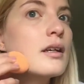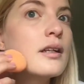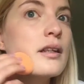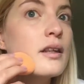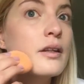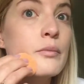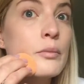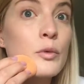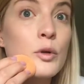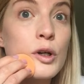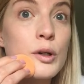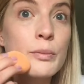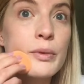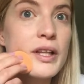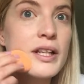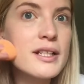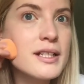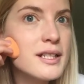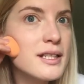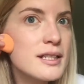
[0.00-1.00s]
The more
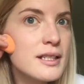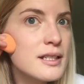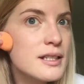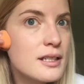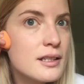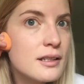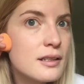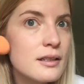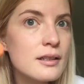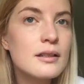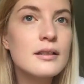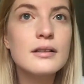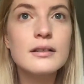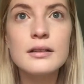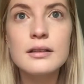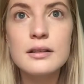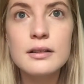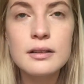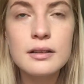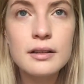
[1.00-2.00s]
blended,
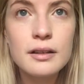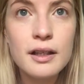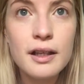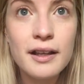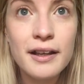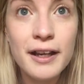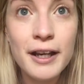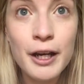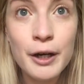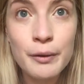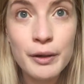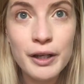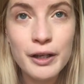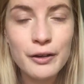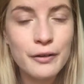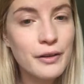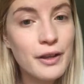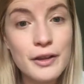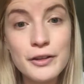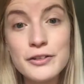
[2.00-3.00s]
there we go,
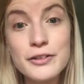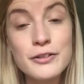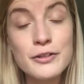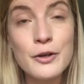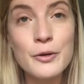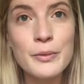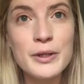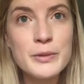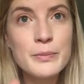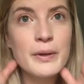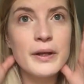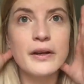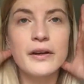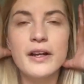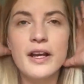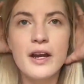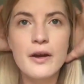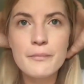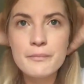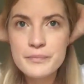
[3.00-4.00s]
that looks so much better
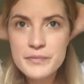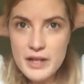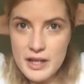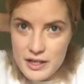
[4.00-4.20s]
now.